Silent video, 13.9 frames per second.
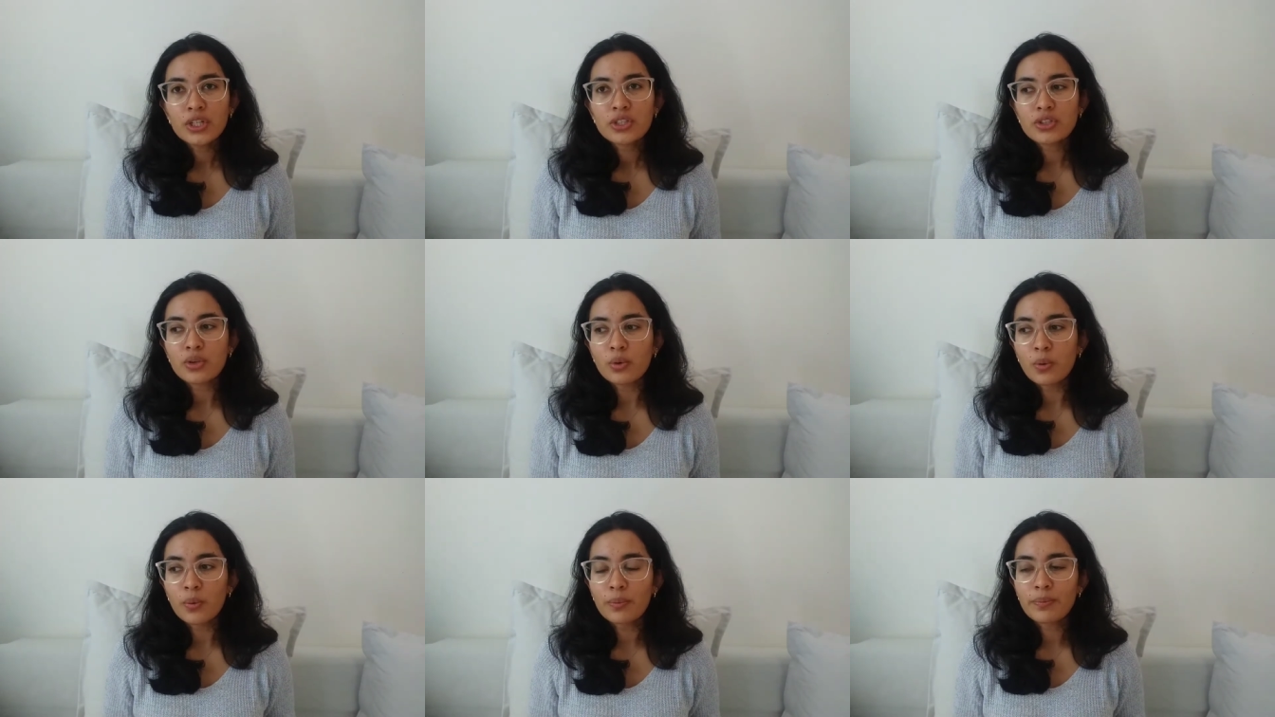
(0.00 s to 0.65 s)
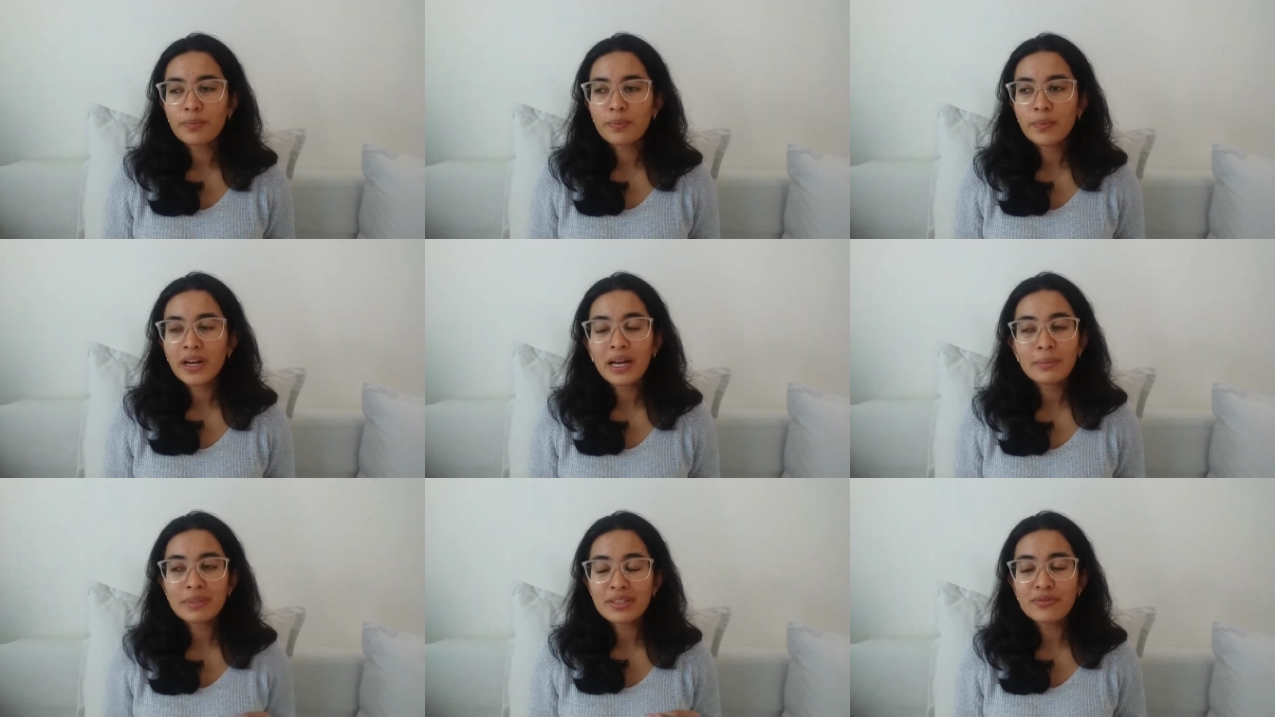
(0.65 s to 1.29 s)
So
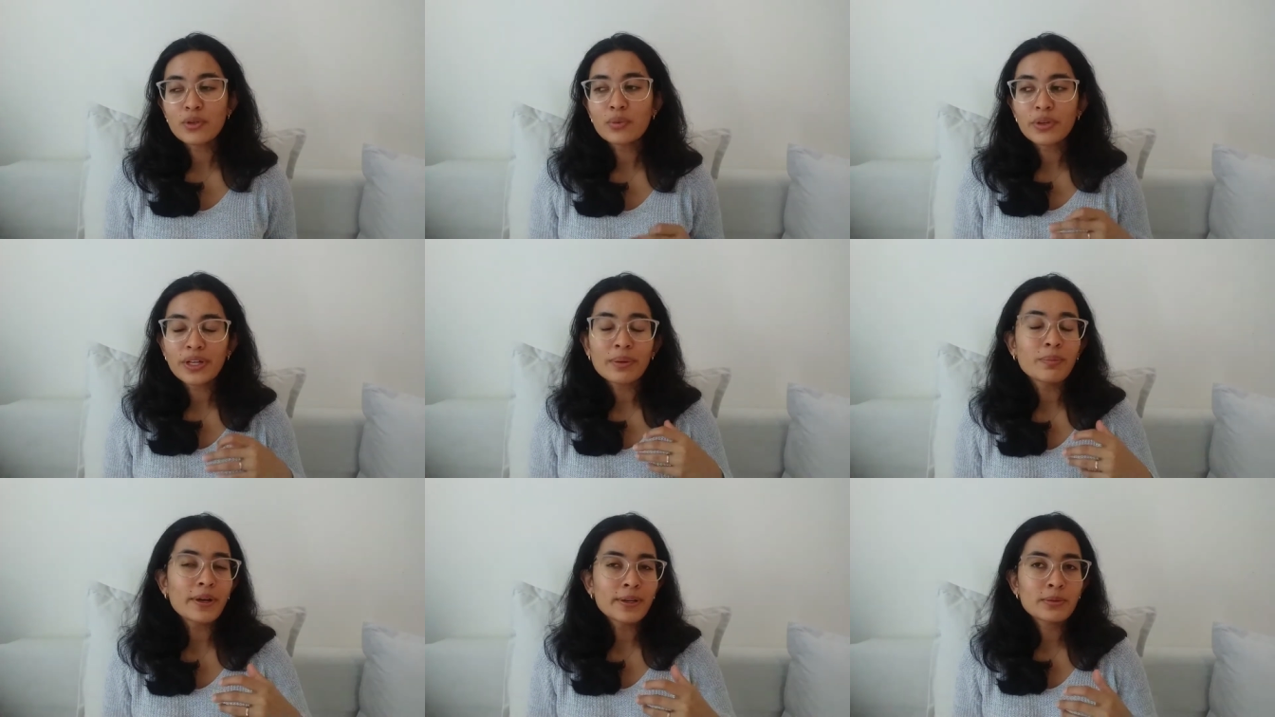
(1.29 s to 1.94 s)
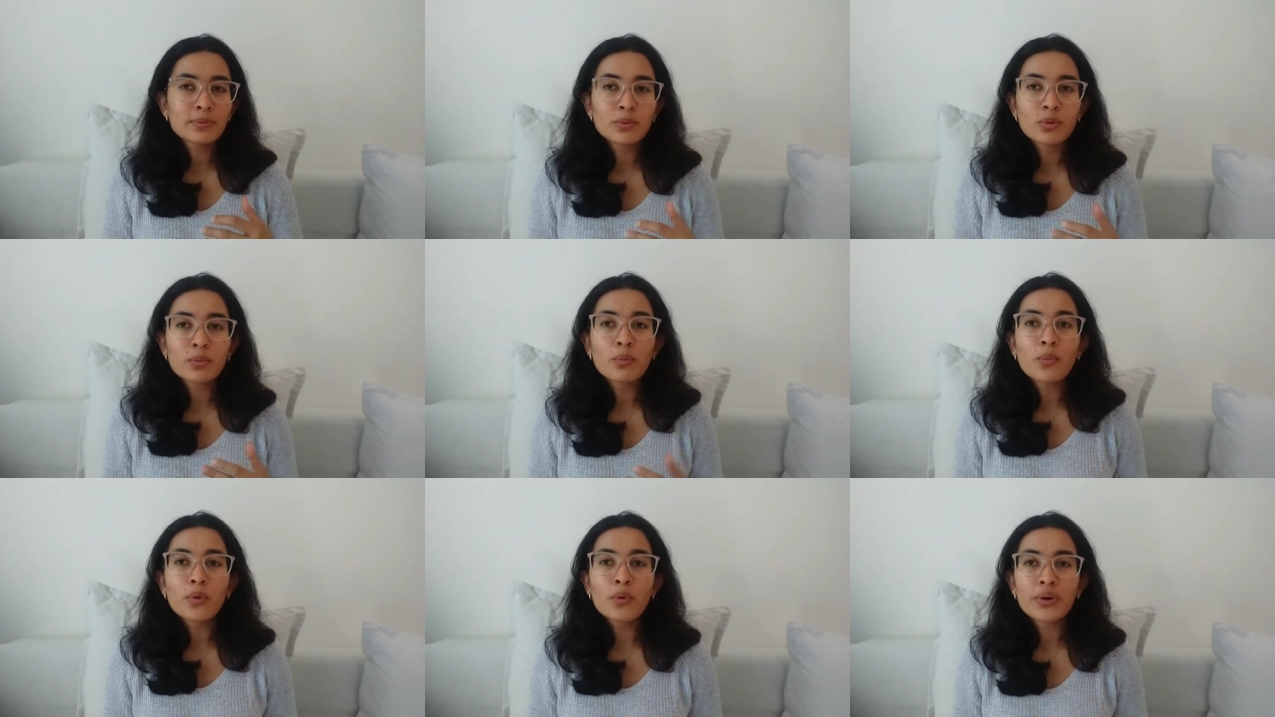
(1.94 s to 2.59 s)
perhaps if you want to explore
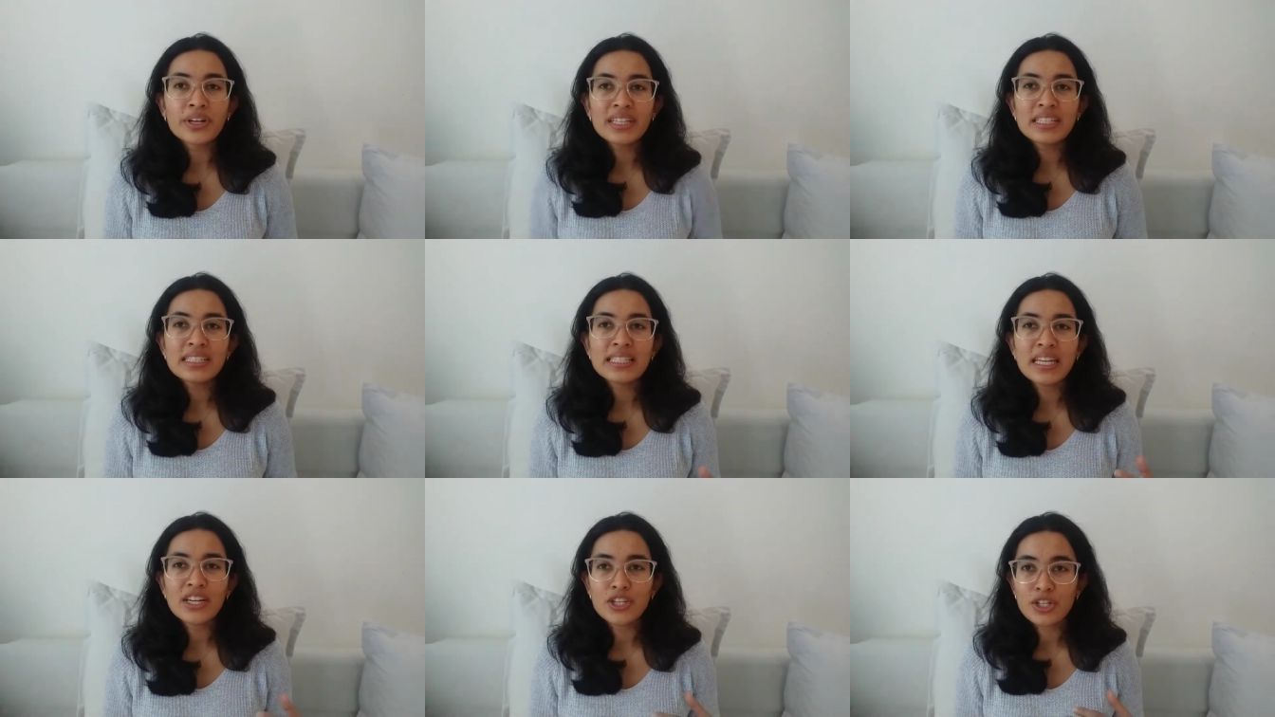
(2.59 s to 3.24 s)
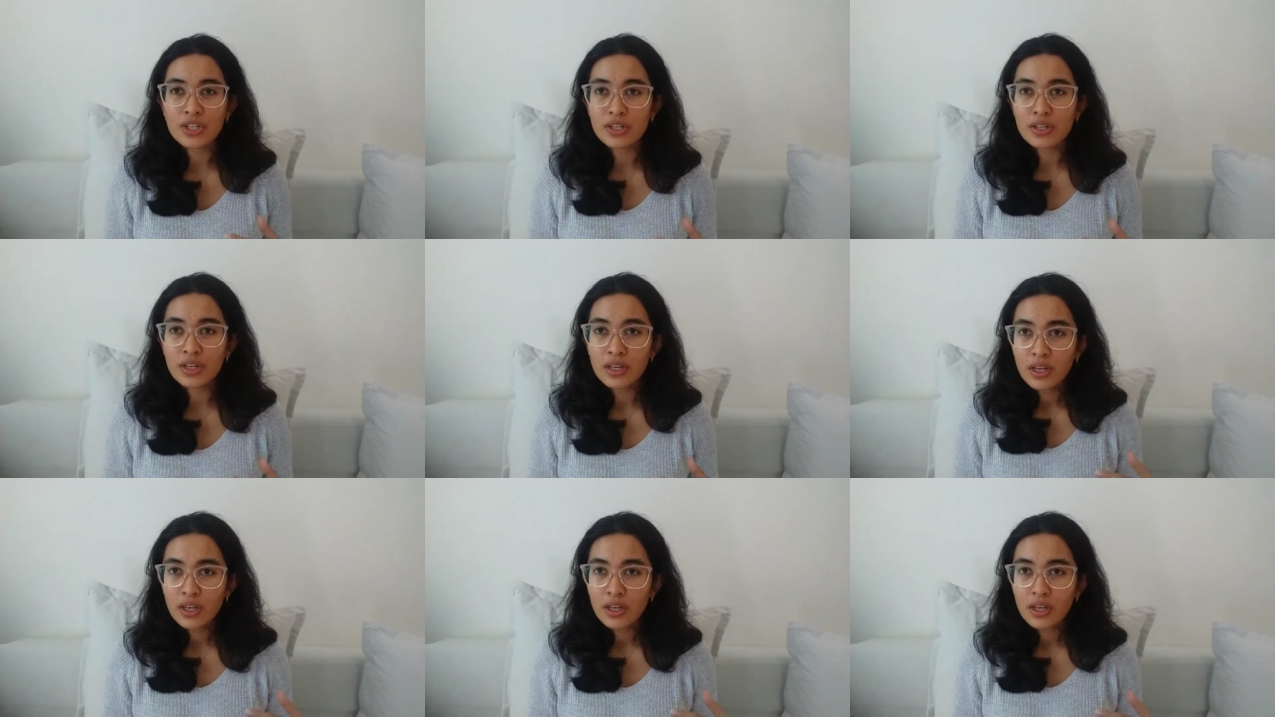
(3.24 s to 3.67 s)
more East Asian